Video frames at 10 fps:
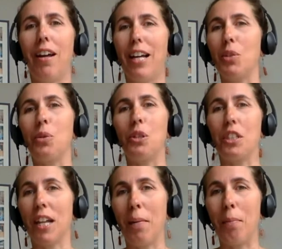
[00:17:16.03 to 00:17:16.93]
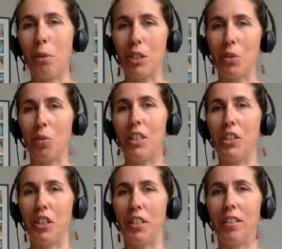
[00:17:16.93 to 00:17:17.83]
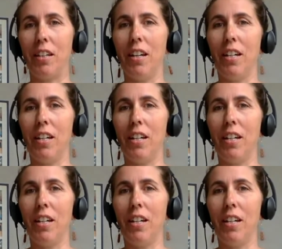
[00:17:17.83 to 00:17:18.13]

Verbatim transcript: estrogen hyperexcretion.